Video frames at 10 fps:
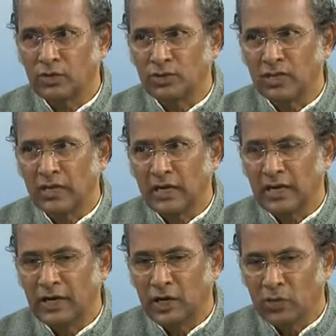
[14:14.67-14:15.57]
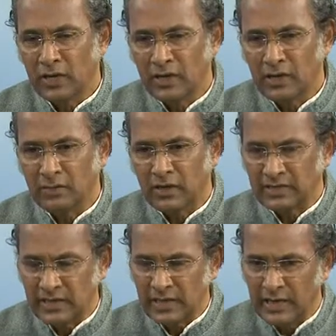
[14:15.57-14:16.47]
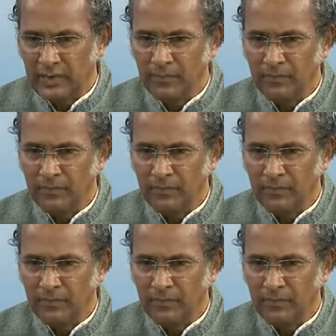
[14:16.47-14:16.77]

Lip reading: G, and now in Brasilia